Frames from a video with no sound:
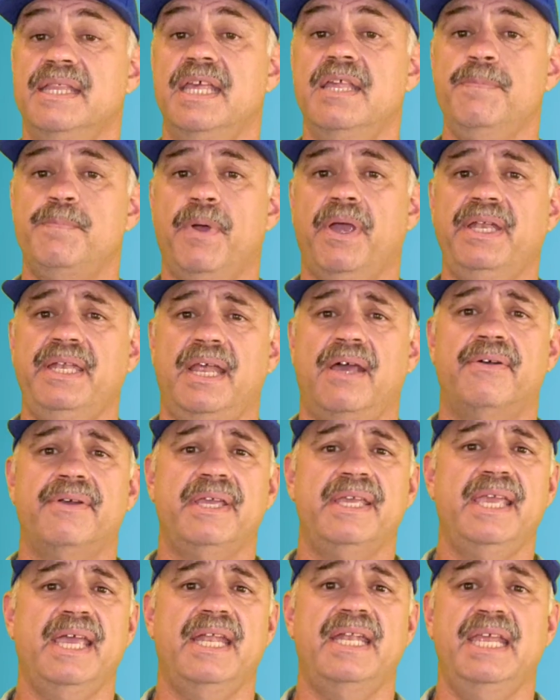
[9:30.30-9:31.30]
This breakdown
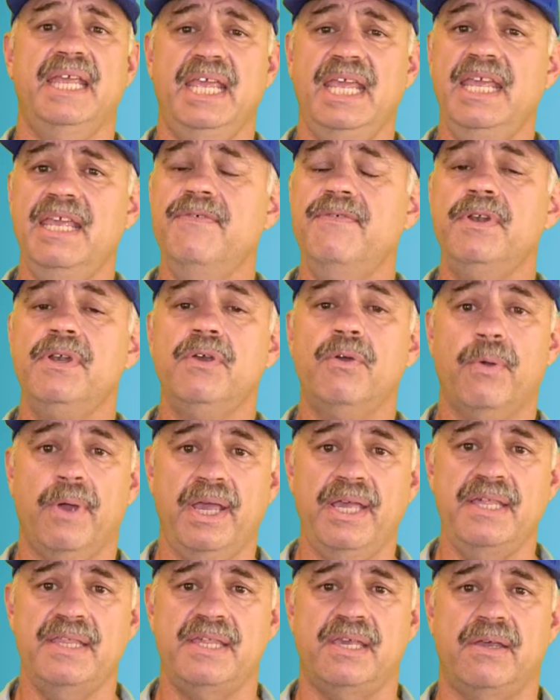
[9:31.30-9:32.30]
can get even
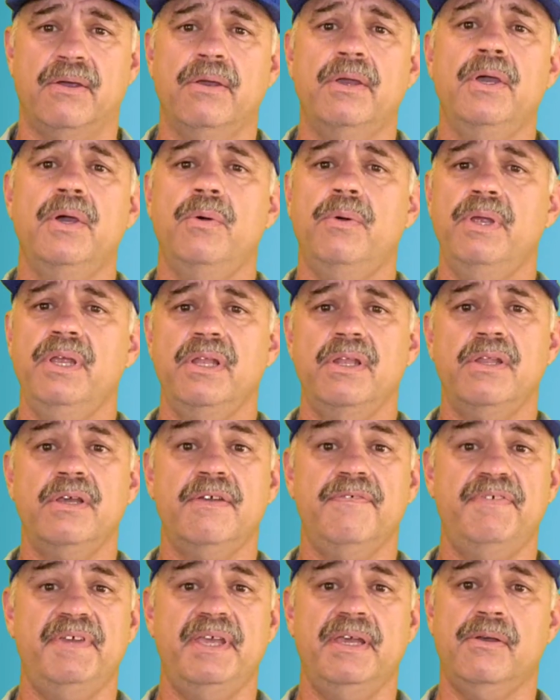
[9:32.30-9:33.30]
crazier when you look
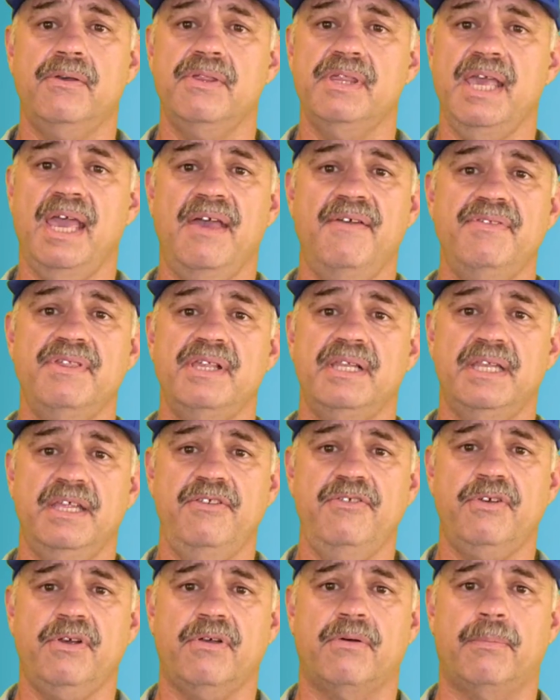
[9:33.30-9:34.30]
at vehicles that have
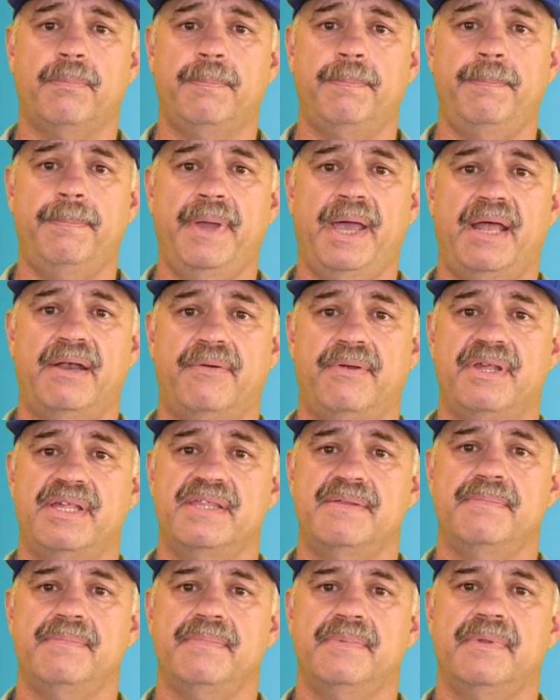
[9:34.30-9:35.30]
cylindrical
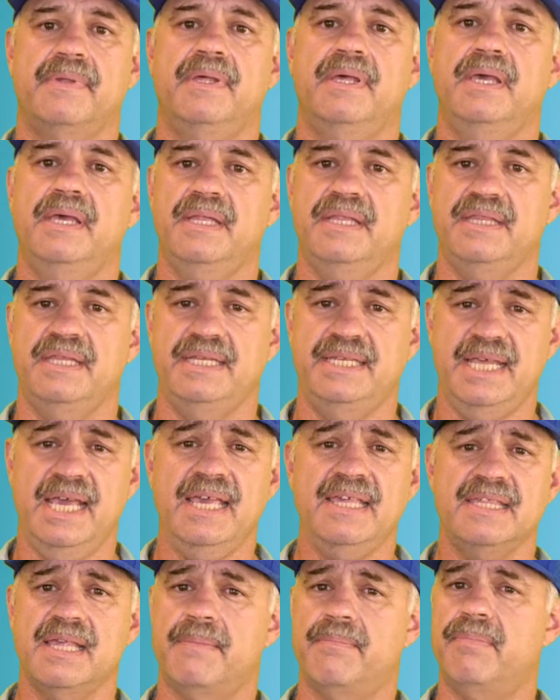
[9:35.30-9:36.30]
batteries. The
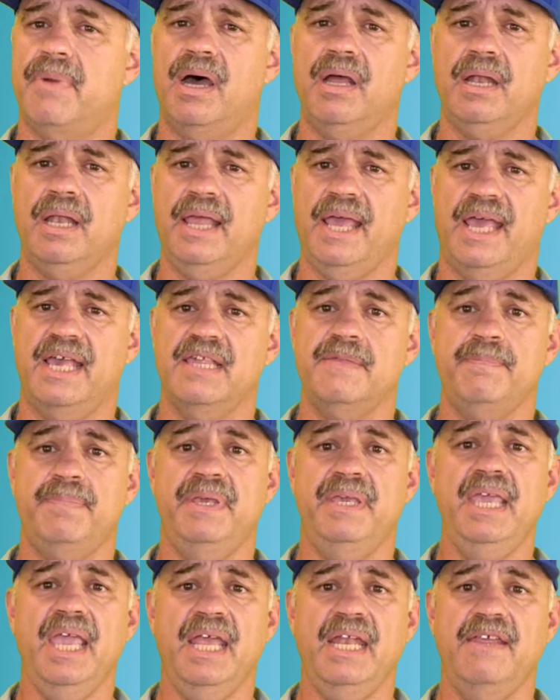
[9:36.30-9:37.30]
Tesla Model S
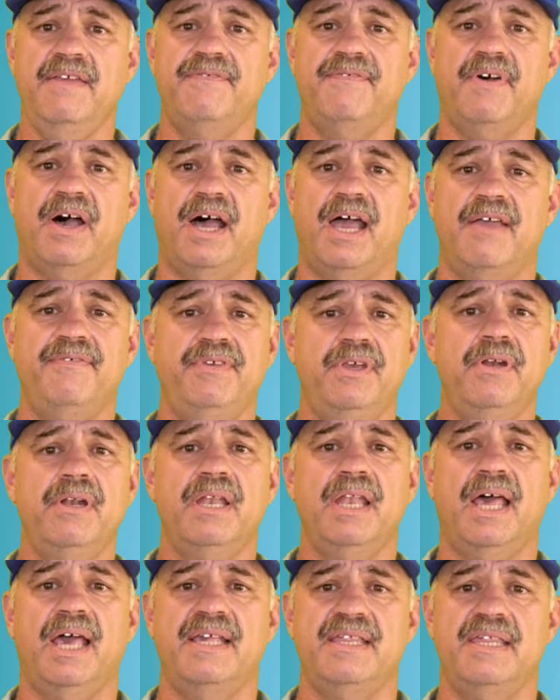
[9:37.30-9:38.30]
P85
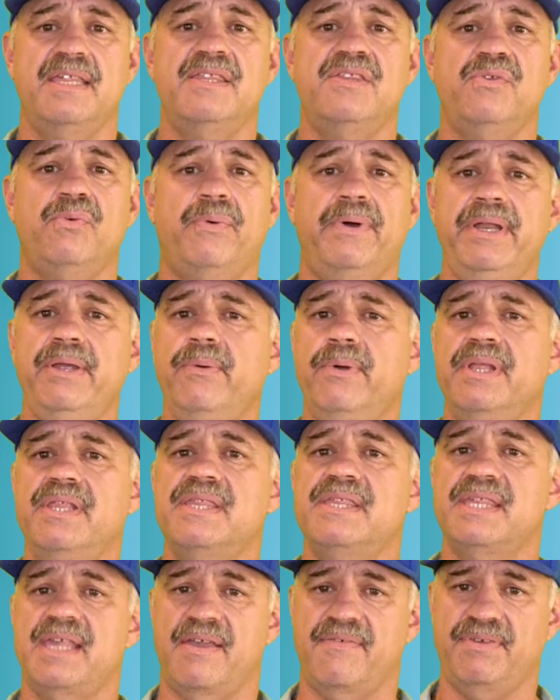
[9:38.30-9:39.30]
utilizes
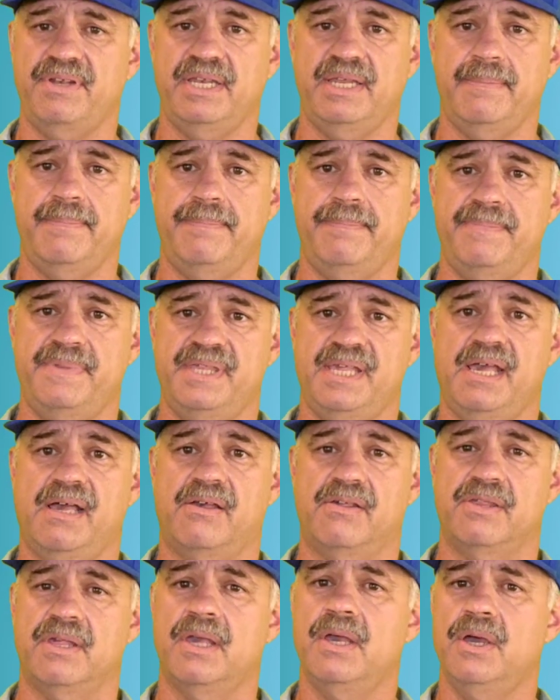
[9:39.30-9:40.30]
2170
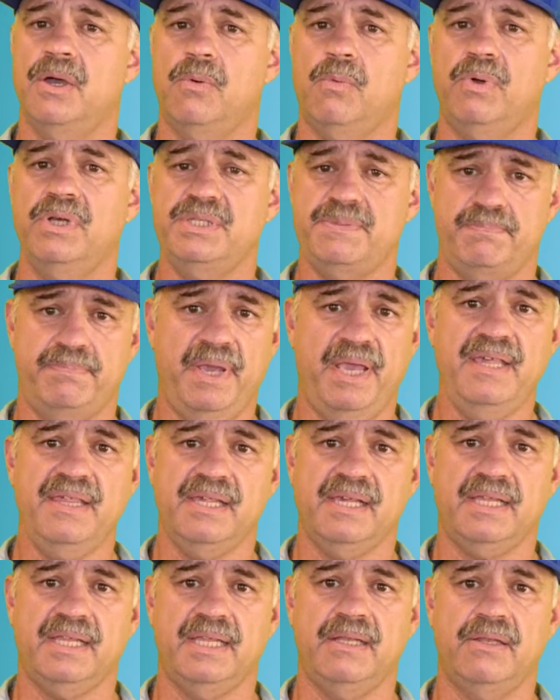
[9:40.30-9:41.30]
cells, which
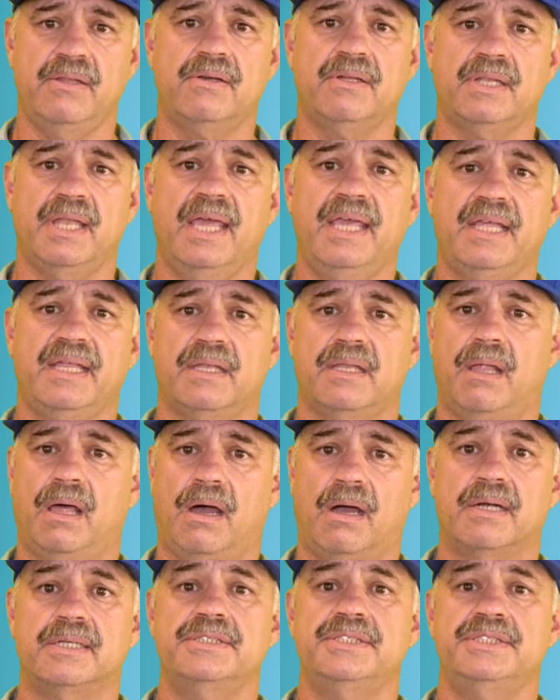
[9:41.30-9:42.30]
basically look like
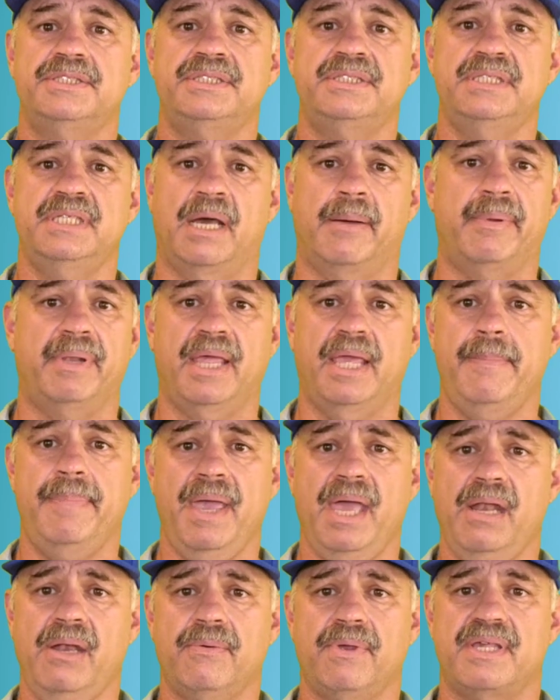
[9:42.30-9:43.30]
large AA
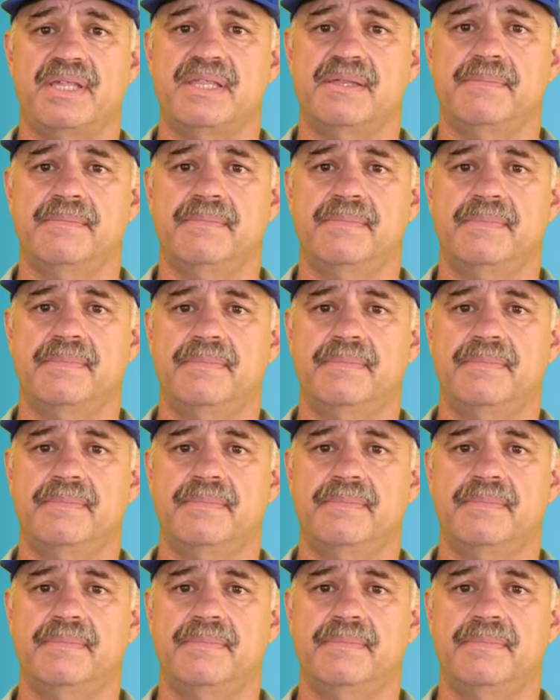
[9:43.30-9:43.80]
batteries.